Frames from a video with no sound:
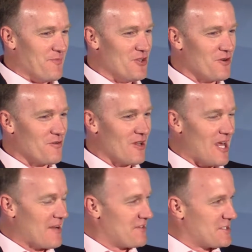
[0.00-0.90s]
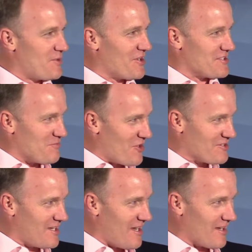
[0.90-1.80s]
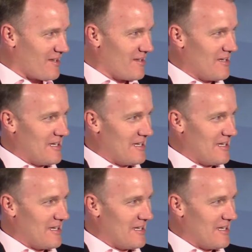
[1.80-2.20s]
You're a lot of experience in MarTech.